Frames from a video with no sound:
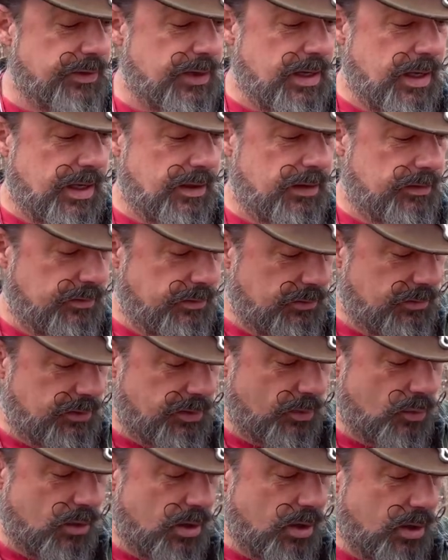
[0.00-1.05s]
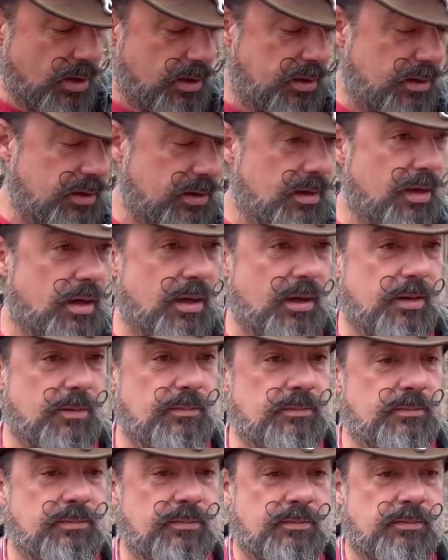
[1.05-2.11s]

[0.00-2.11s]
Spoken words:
day to work, around